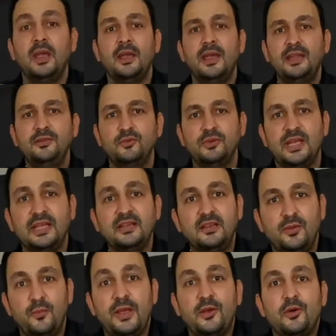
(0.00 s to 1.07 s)
And to that
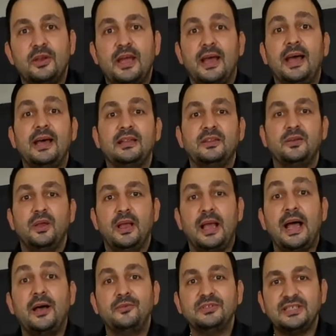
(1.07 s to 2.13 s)
we're gonna add
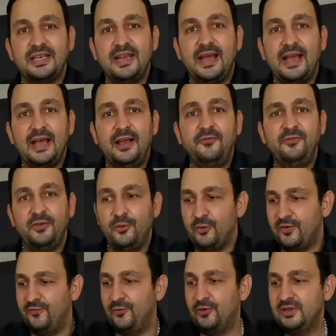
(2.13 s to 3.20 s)
1.5 ounces or
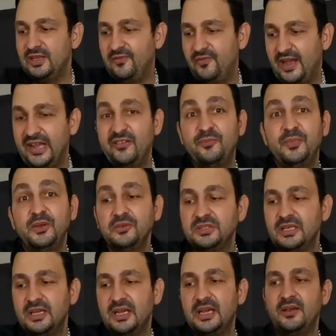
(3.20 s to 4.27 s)
45 ml
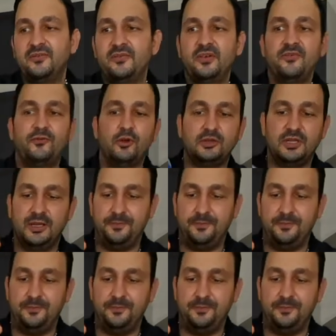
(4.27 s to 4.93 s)
of vodka.